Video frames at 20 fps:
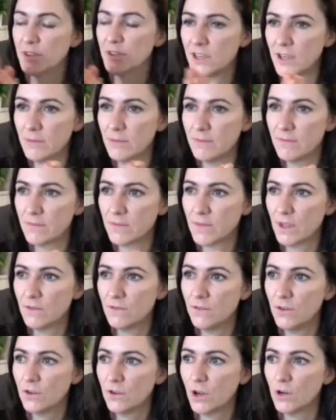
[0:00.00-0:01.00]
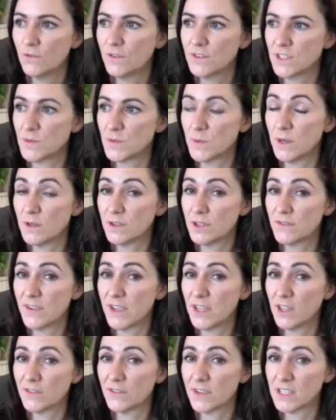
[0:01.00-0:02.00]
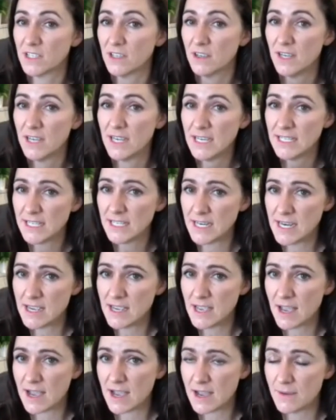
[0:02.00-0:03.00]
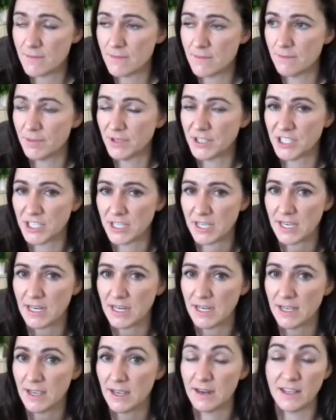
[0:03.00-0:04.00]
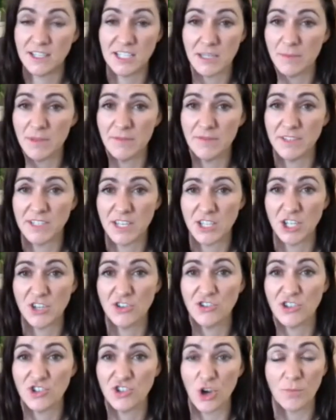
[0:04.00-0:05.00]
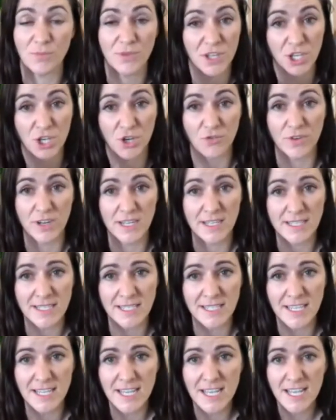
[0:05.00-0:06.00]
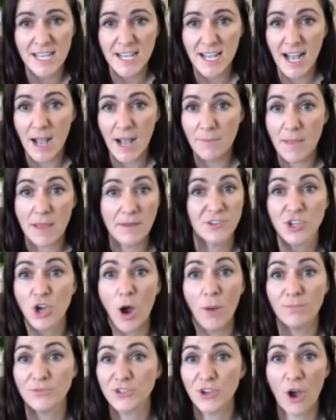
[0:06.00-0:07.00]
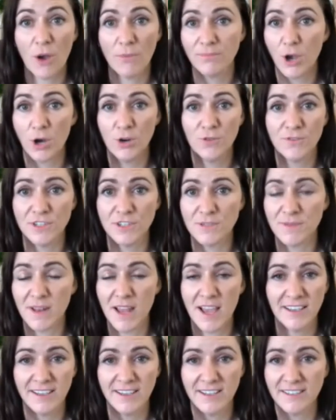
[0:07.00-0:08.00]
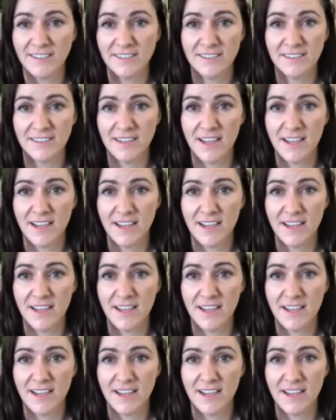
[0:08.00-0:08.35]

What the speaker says: a few golfers as well that have had a lot of anxiety, particularly, and some of it's actually stopped their careers. And top golfers playing in